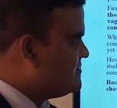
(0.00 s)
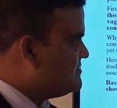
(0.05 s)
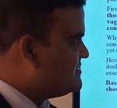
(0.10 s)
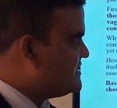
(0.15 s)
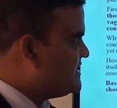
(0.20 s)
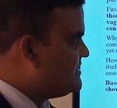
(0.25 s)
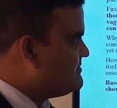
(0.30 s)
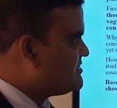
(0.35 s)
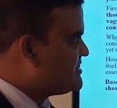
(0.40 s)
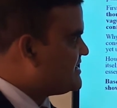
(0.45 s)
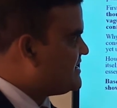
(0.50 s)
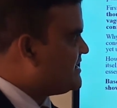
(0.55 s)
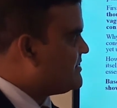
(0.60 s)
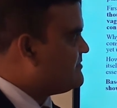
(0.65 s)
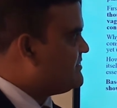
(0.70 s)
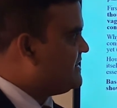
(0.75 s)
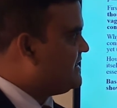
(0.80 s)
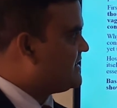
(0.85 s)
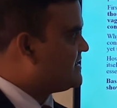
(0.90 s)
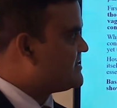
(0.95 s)
Dreams can
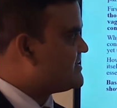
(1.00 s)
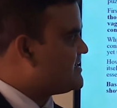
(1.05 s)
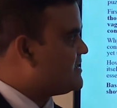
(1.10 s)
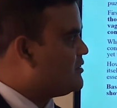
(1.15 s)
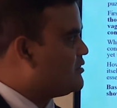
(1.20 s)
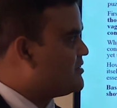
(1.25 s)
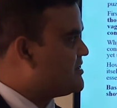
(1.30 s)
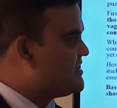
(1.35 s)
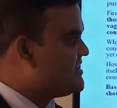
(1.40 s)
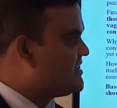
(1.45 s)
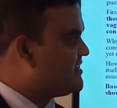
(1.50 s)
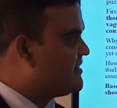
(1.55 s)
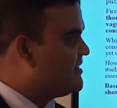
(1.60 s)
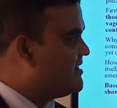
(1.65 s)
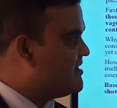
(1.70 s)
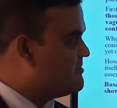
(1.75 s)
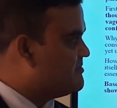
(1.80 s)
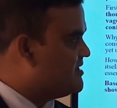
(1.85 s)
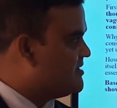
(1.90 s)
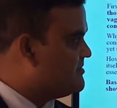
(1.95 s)
be
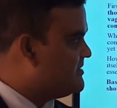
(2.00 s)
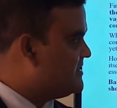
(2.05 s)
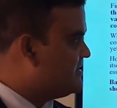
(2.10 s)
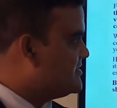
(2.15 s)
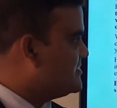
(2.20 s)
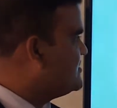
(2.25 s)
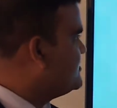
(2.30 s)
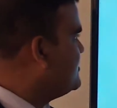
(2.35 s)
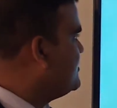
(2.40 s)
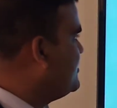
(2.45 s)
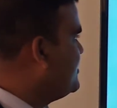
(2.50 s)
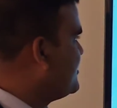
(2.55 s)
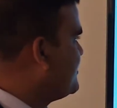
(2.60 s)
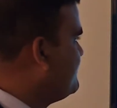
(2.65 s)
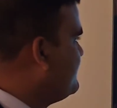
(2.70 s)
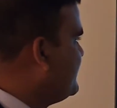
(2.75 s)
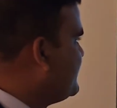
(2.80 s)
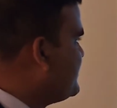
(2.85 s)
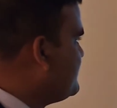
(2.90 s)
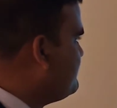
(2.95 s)
extraordinarily vivid or
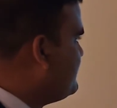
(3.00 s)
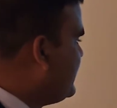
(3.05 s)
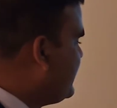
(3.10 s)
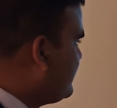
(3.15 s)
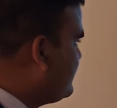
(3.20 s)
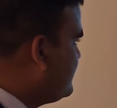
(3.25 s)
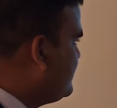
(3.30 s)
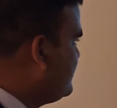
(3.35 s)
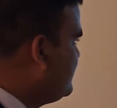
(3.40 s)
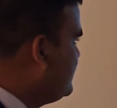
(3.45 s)
very vague,